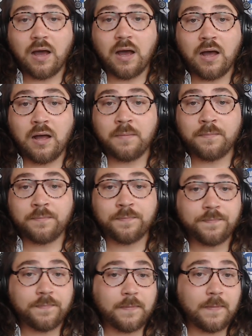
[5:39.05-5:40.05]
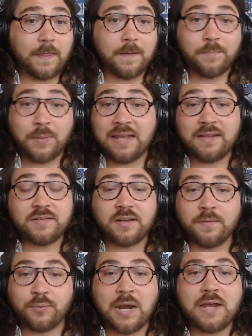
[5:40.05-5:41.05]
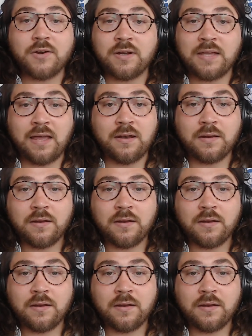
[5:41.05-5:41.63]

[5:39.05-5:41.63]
Um, Pena's going to break her again.